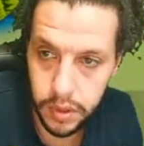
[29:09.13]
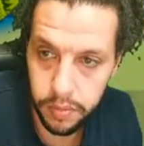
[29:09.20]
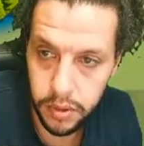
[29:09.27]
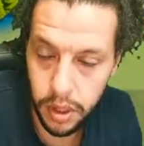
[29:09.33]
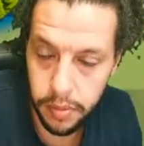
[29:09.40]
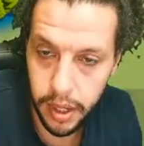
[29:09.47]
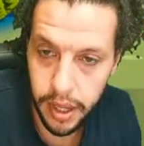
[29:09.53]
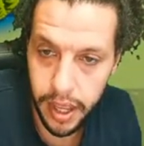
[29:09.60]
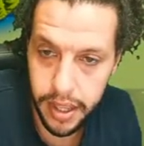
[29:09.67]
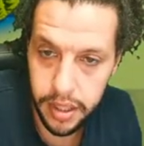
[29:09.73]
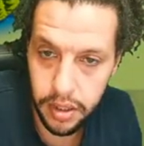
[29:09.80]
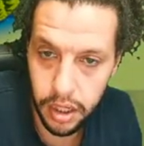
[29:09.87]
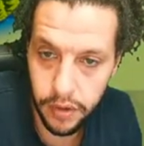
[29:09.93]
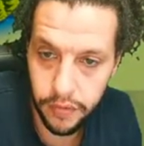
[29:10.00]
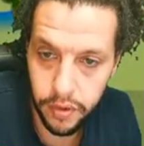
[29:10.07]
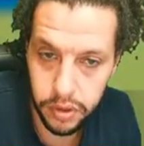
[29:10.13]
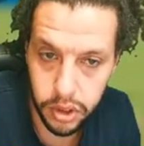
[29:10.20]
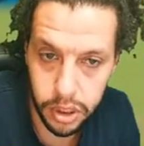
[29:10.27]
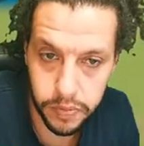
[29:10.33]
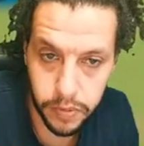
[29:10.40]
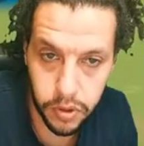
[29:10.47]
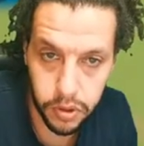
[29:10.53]
sometimes I hate delivery
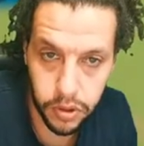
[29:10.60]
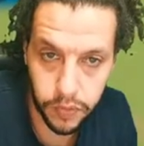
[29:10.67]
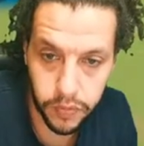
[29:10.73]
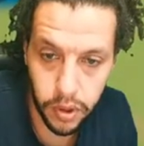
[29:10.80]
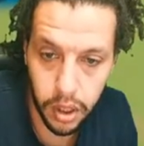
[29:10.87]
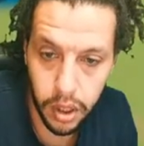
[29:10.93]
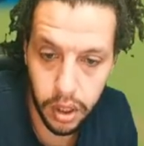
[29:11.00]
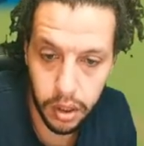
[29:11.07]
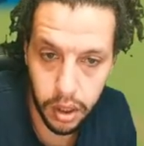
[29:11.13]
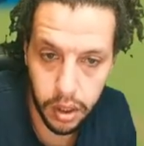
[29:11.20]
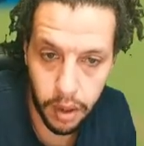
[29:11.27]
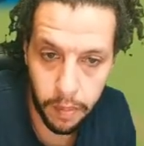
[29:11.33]
just because of the